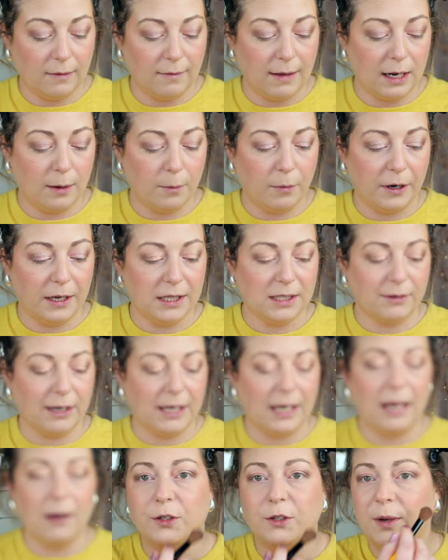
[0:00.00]
lot of brands right
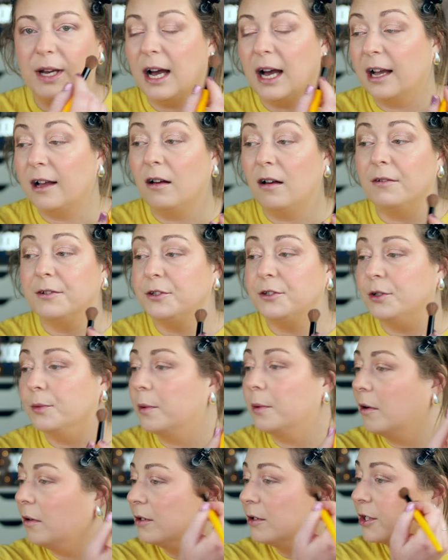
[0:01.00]
now. I call it
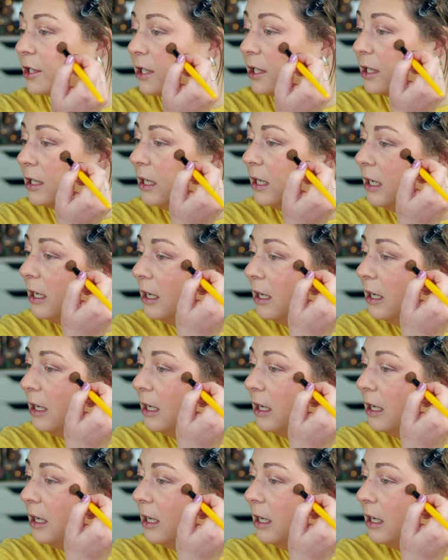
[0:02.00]
dupe culture.